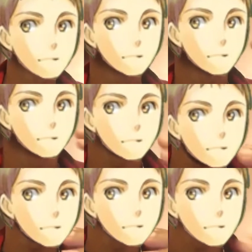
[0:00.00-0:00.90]
right, you gotta
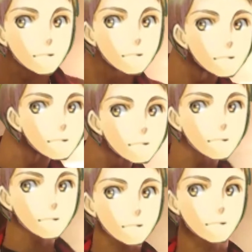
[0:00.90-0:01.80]
man up and you gotta
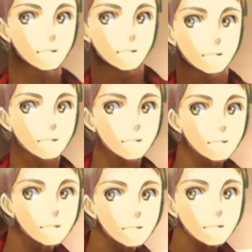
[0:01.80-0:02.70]
go in there and tell her what you